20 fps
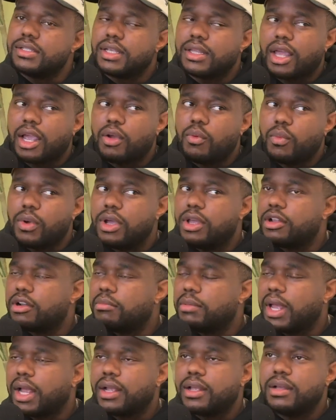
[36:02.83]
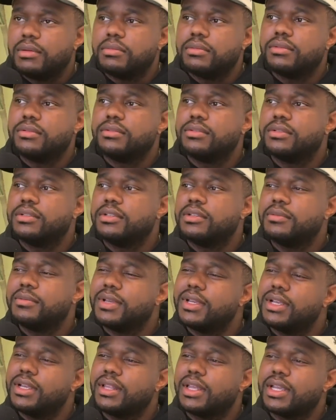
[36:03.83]
and like one other black couple. You know what I
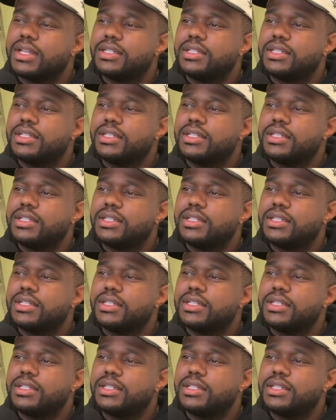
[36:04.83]
mean? Like it